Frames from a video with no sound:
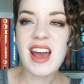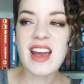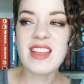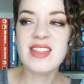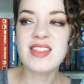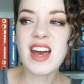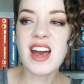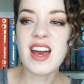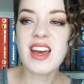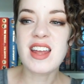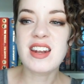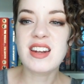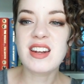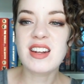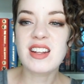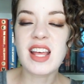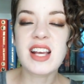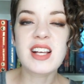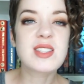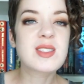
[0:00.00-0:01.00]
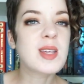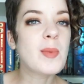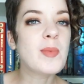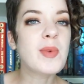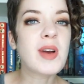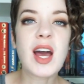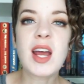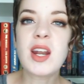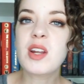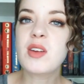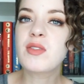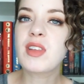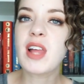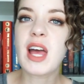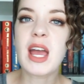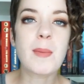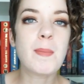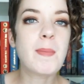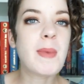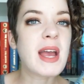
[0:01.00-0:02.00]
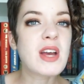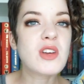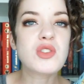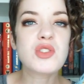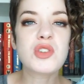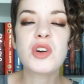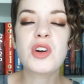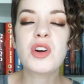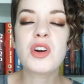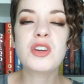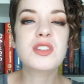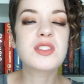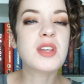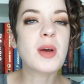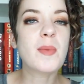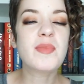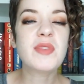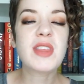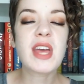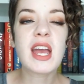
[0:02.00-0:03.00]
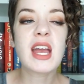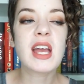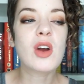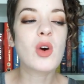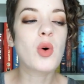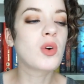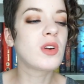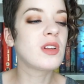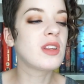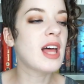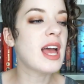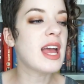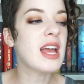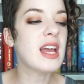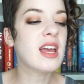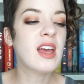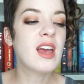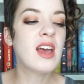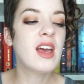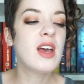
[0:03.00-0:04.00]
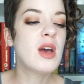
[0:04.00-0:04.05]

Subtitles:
and then like some kind of like banter or something, or like